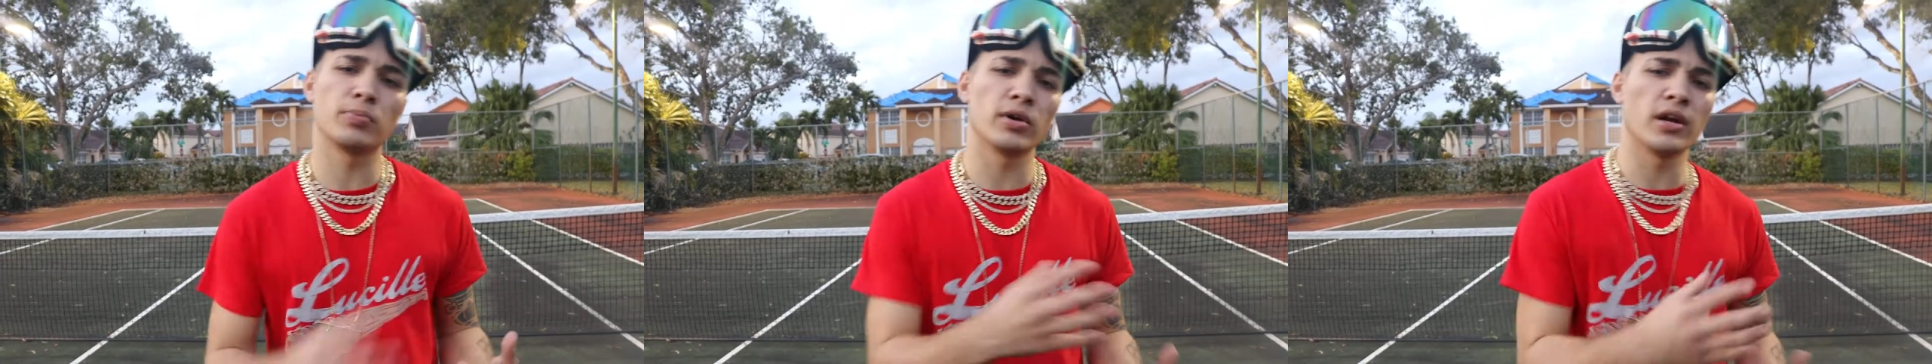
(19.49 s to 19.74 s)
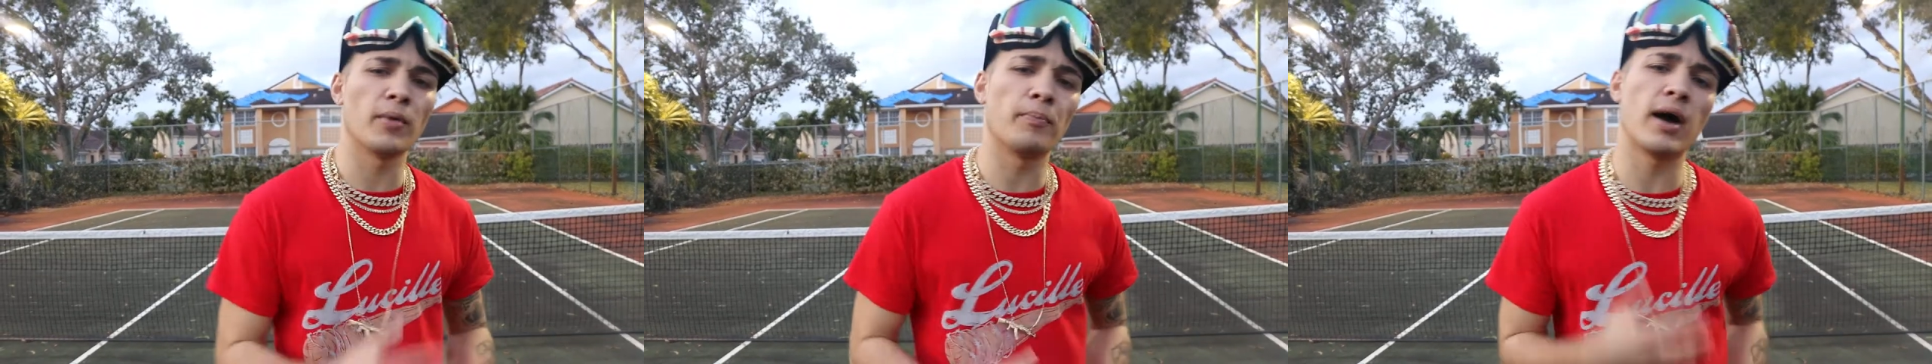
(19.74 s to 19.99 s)
put
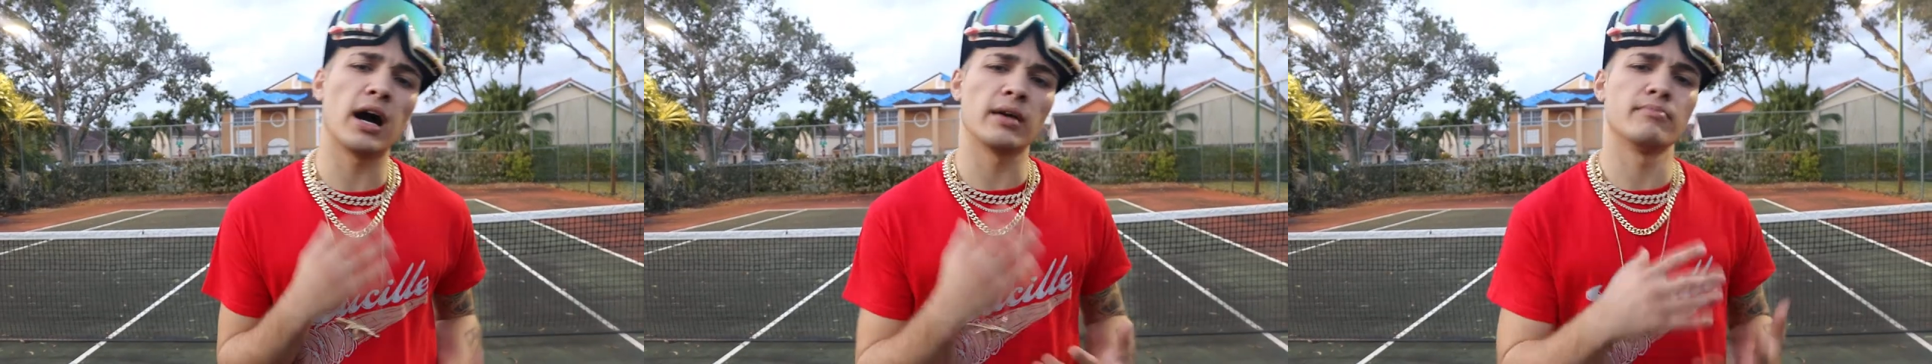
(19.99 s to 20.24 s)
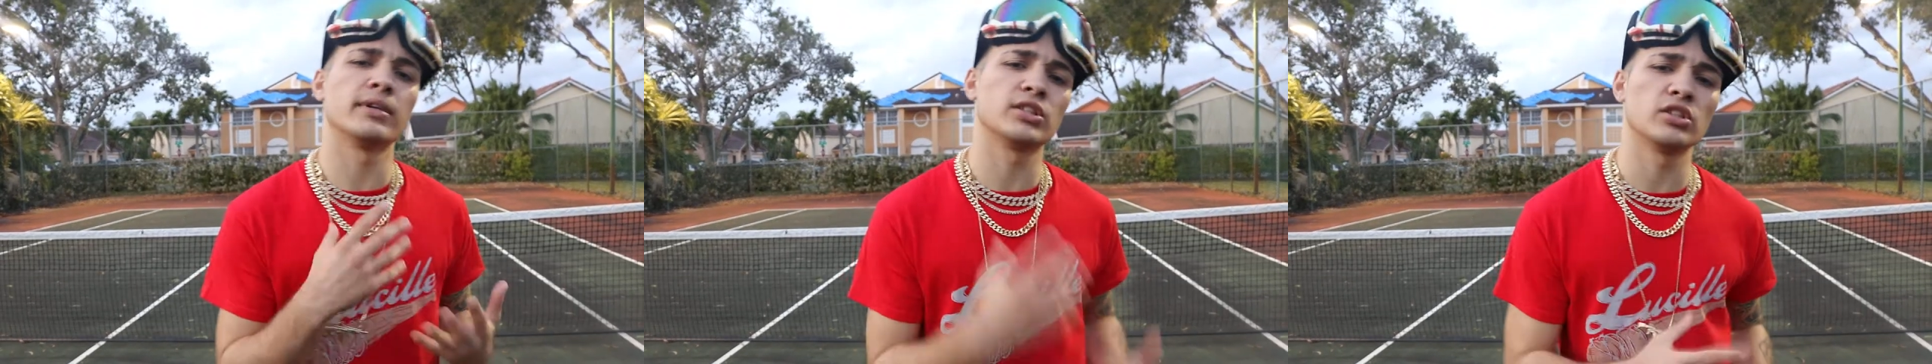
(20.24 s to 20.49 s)
in a pot
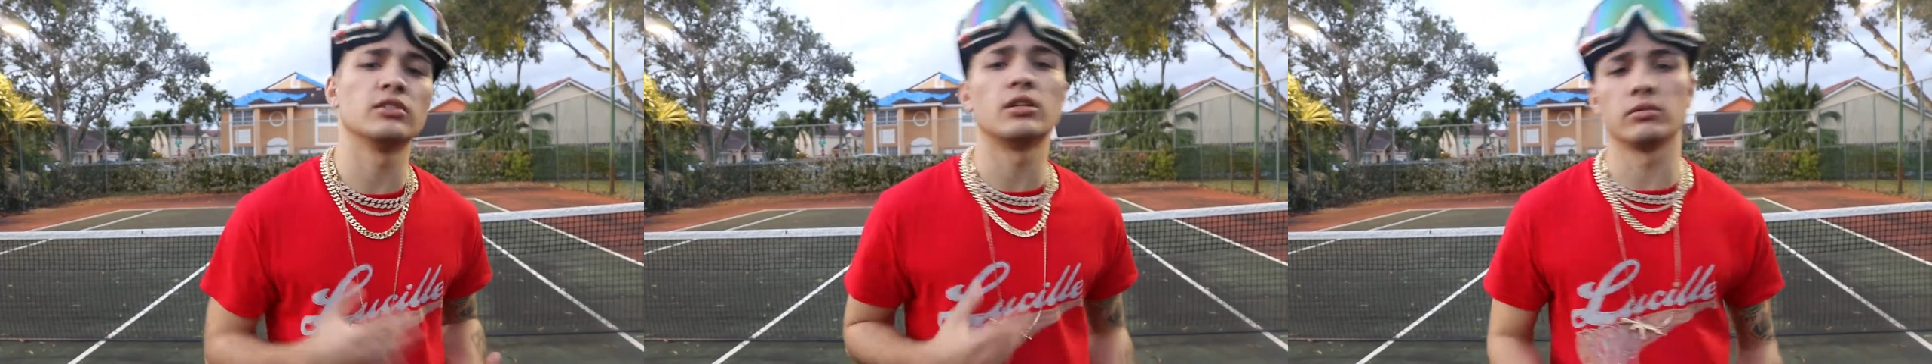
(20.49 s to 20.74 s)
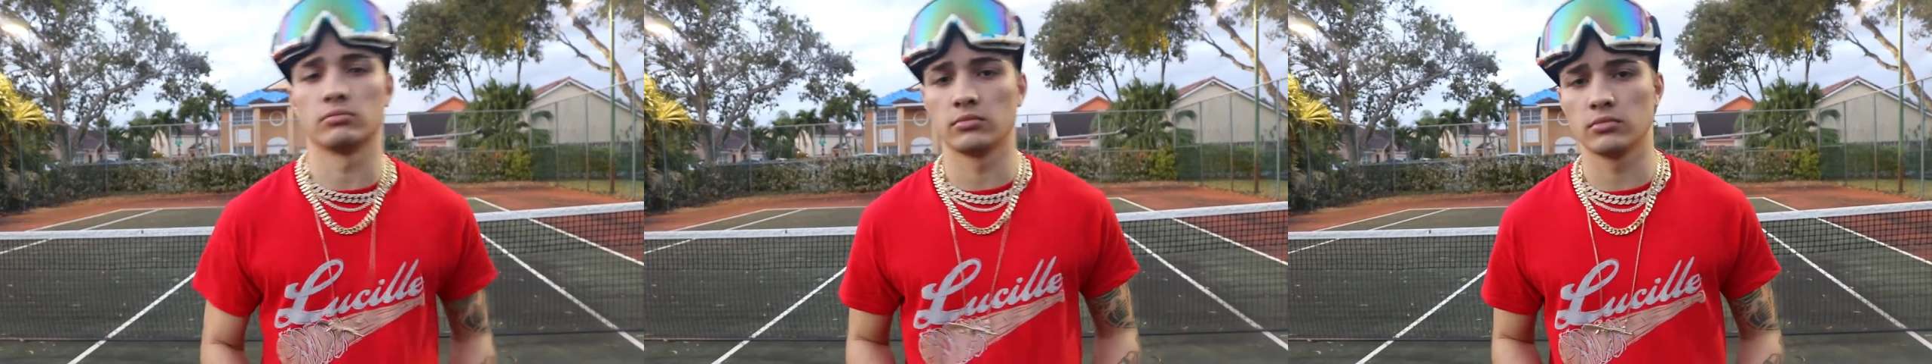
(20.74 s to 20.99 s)
and mix it
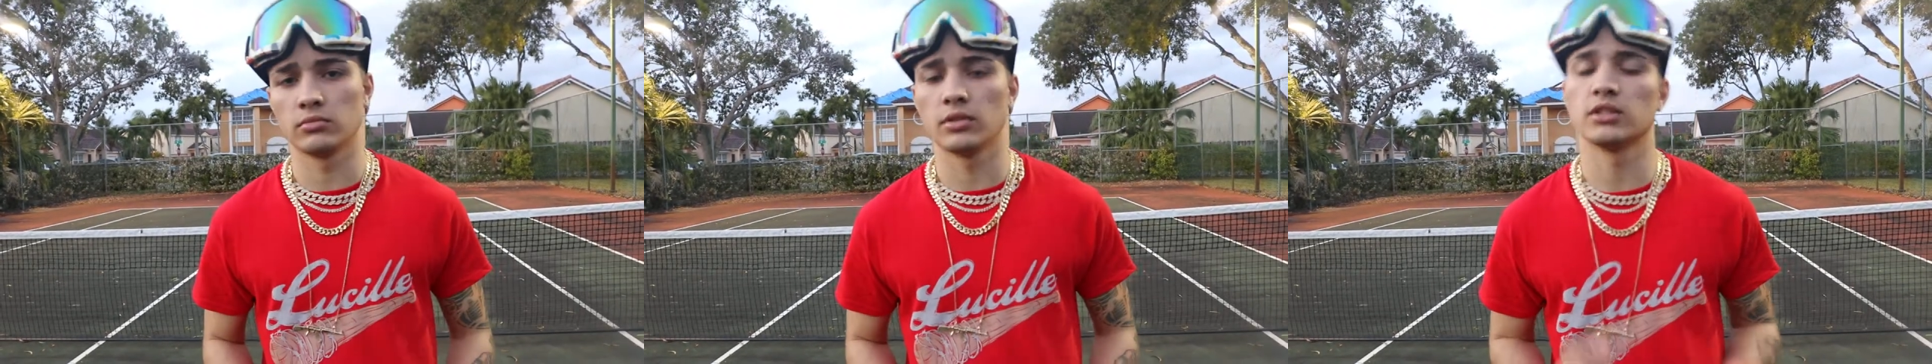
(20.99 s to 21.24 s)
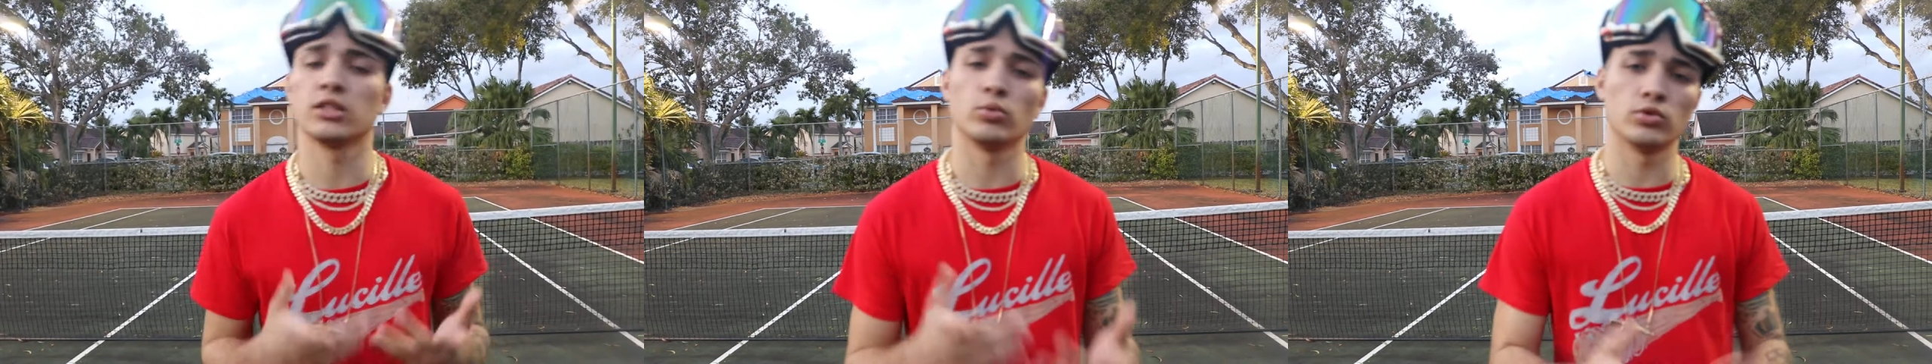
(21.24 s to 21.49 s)
up
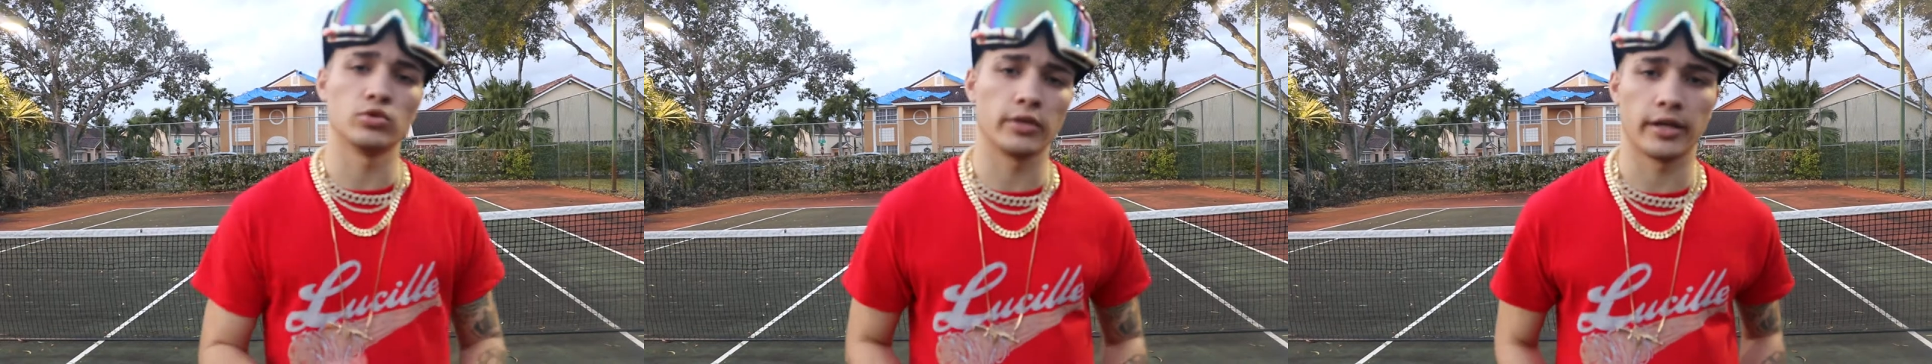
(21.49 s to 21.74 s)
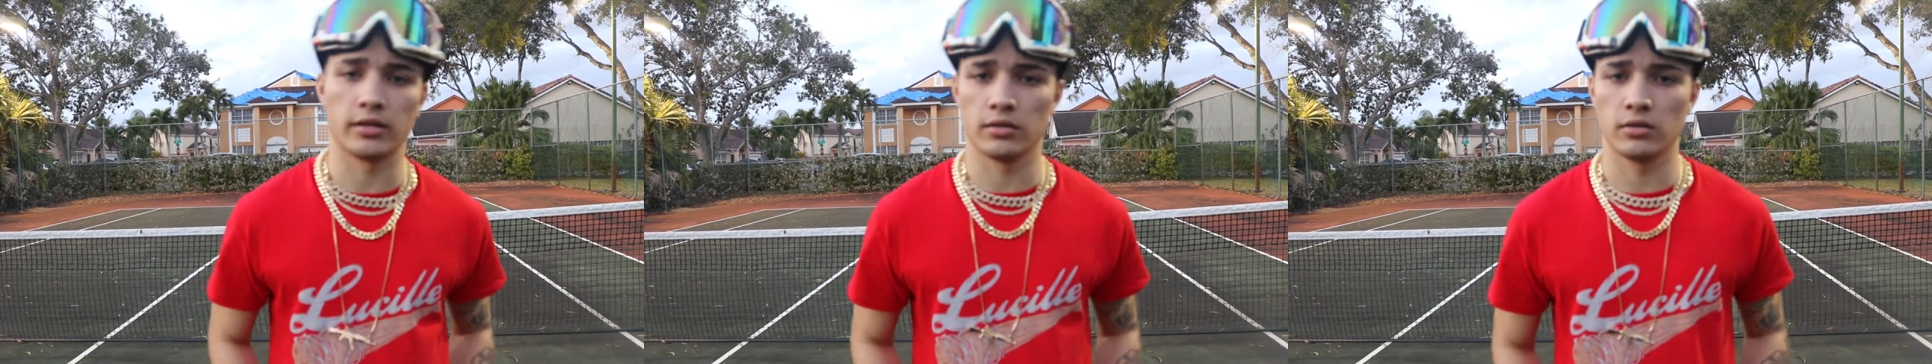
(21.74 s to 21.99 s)
and see what you
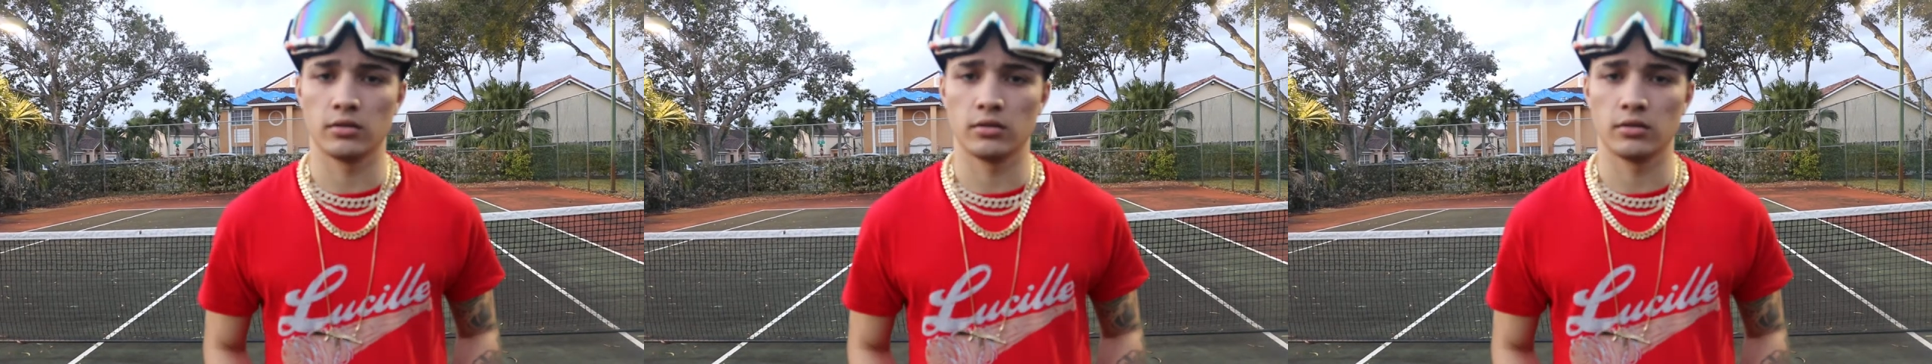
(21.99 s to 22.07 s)
get.